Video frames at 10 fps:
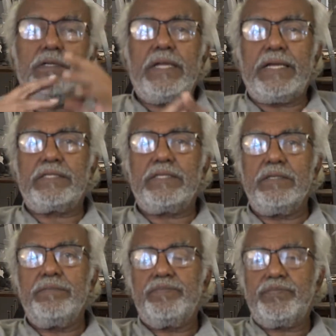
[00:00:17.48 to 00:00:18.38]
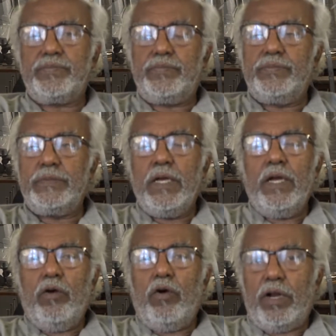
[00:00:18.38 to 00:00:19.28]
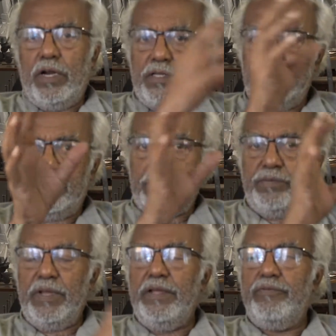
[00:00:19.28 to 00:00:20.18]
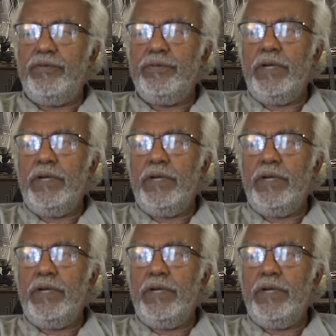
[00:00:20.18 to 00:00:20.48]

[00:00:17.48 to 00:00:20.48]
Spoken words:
text or religious belief.